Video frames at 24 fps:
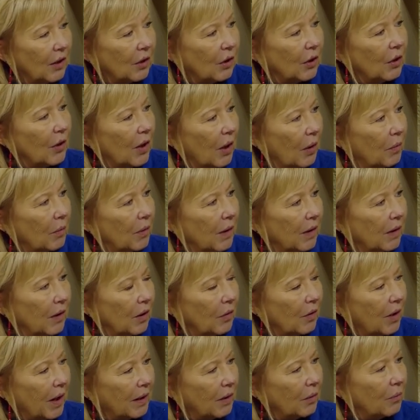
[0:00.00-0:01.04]
you know, that
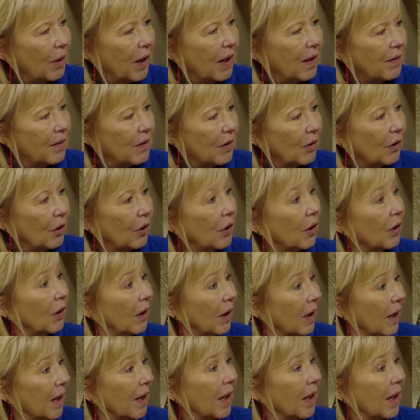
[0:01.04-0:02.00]
United Way is a good